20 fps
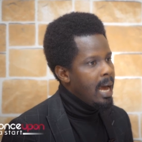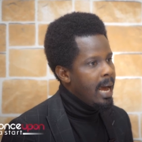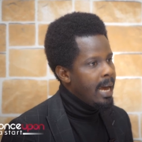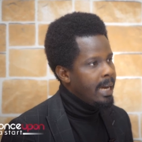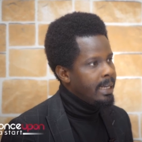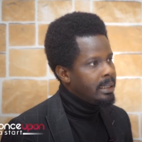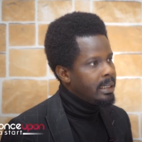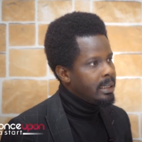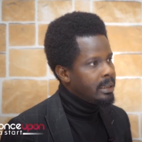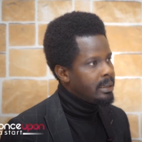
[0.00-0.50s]

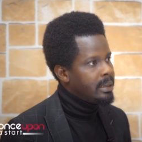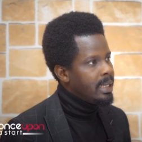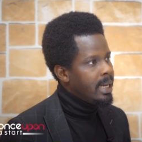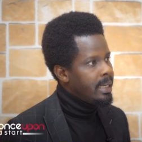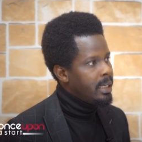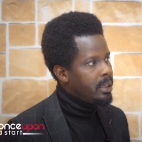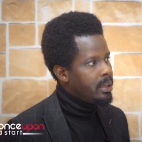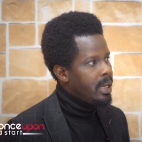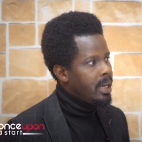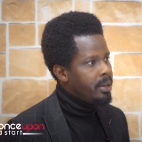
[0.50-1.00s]
I
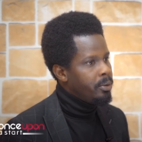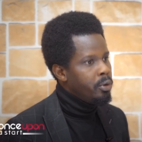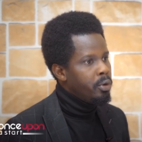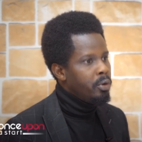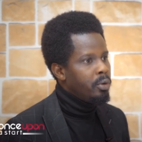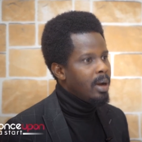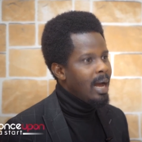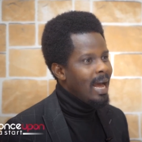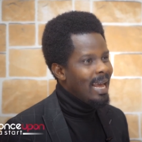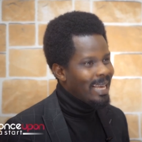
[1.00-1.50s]
decided that,
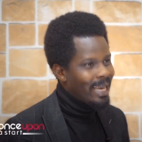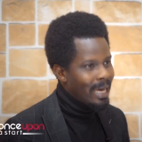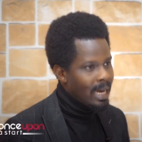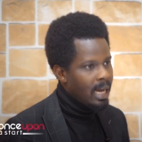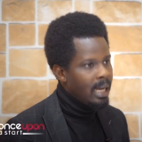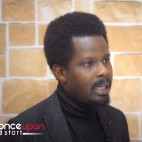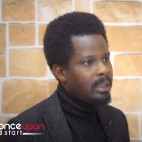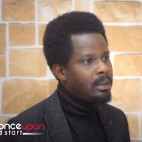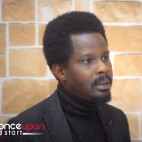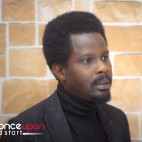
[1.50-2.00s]
look, I
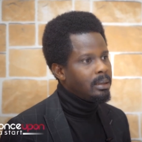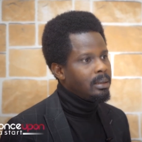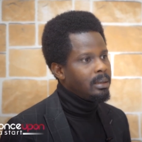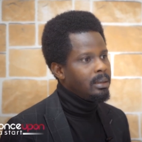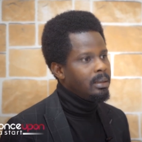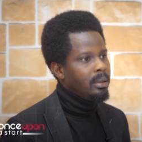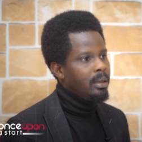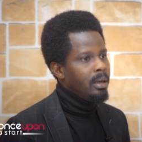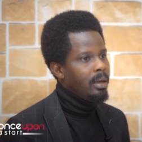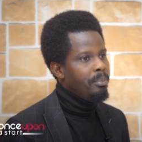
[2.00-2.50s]
can't
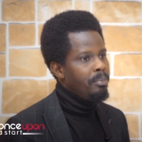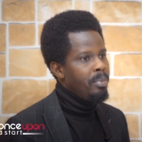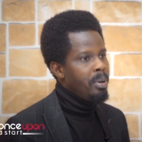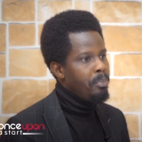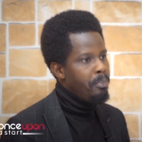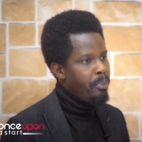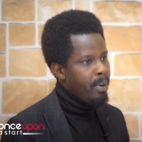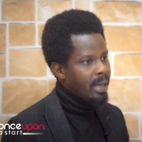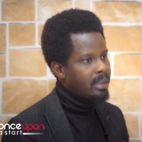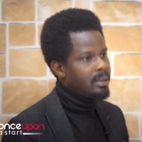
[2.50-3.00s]

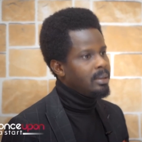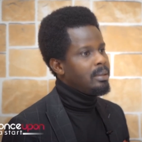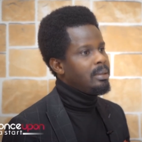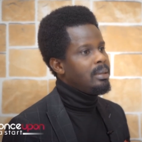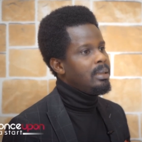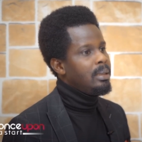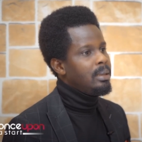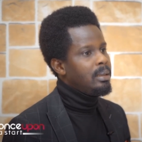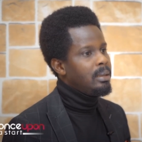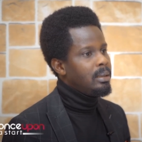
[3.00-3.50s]
be
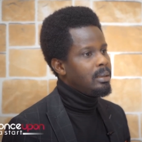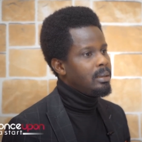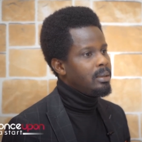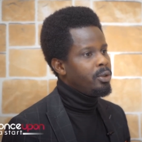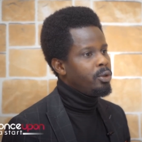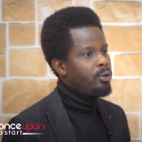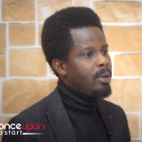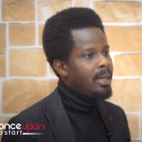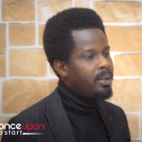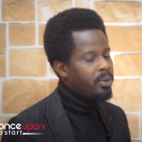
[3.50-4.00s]
practicing
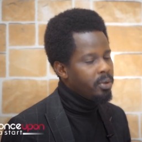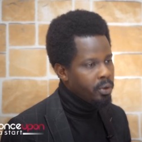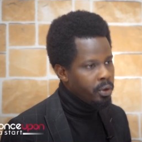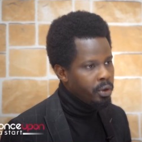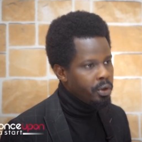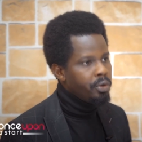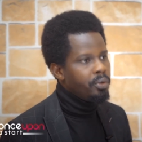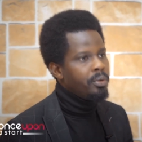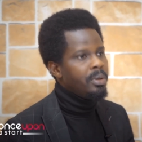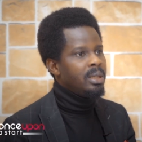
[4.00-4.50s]
trying to
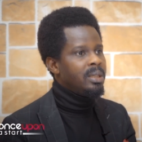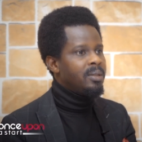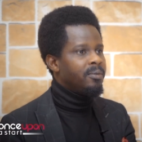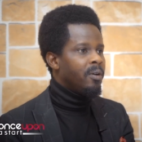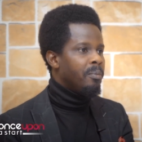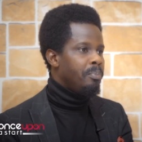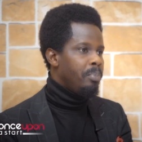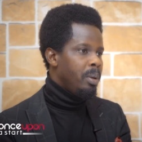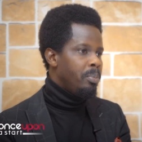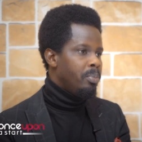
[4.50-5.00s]
do this
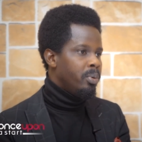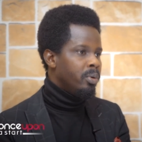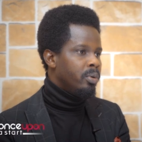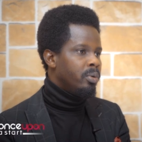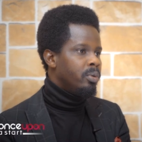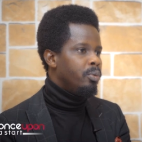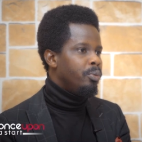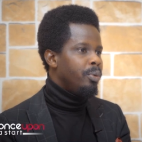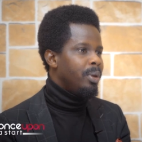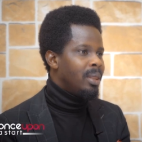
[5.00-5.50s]
for
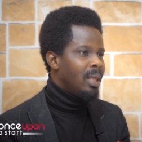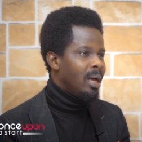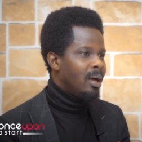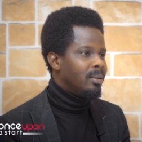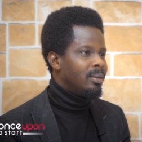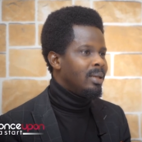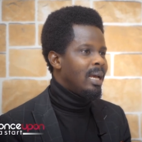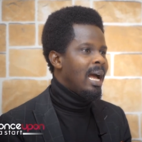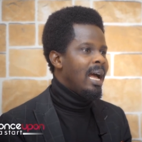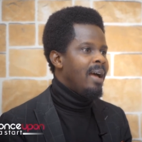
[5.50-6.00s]
people
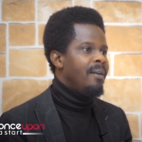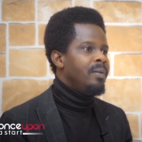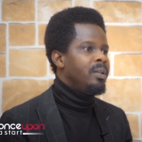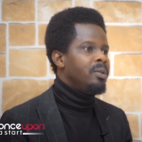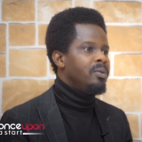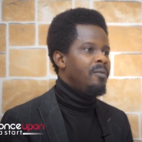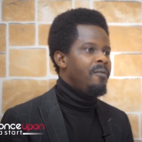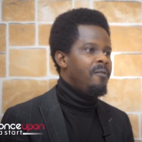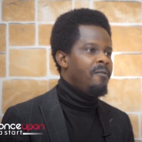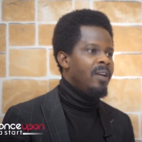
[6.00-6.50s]
without
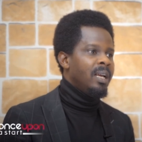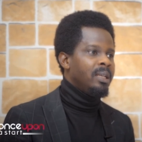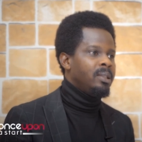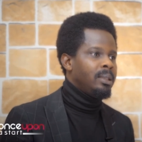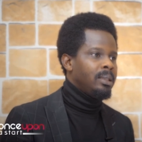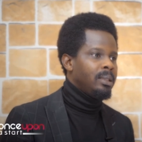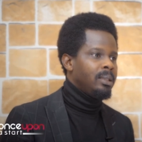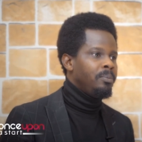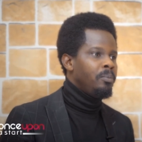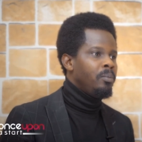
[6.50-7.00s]
having to
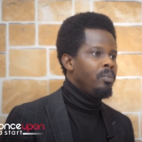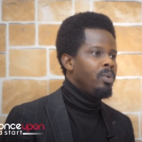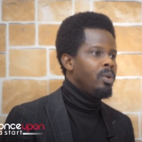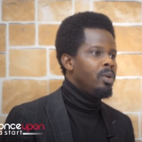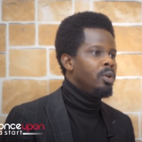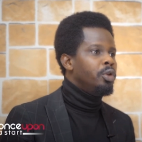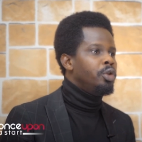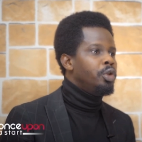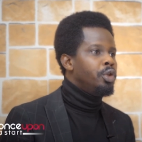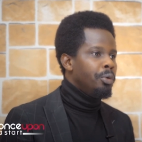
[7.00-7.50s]
first
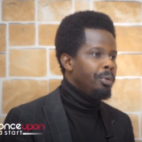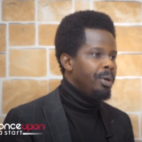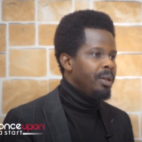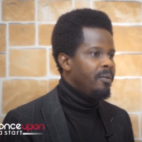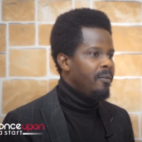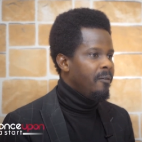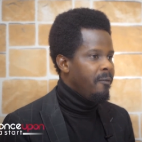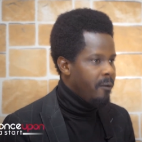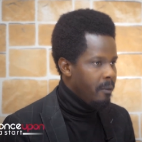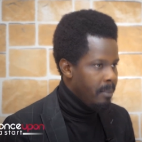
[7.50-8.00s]
do
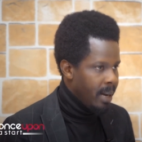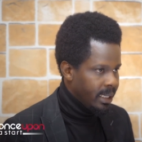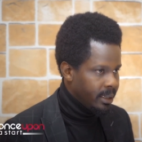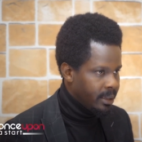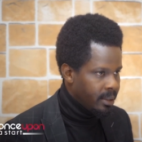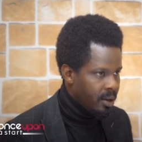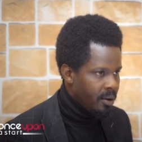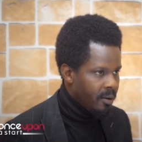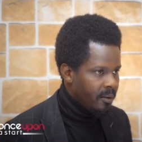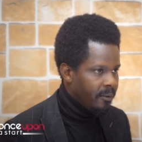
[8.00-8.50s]
it for
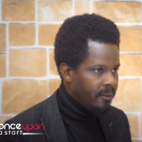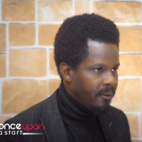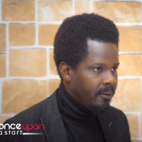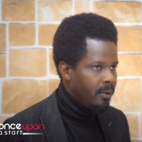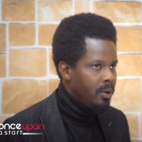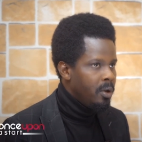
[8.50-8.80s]
myself.